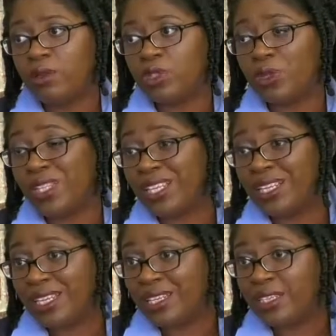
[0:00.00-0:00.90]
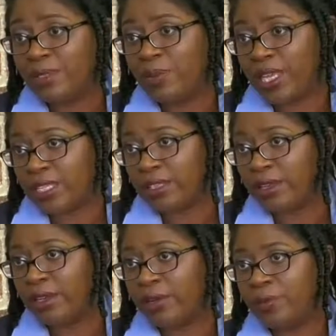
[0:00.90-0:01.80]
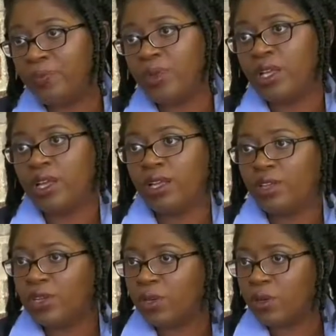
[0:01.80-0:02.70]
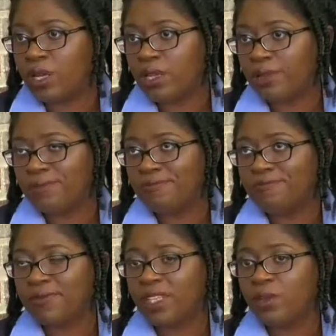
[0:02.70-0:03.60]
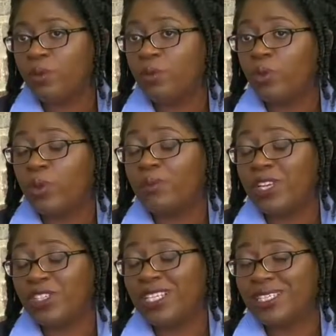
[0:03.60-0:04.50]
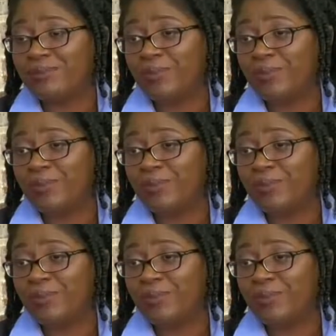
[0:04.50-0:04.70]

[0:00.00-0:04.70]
ensure that it is based on, we want to make sure it's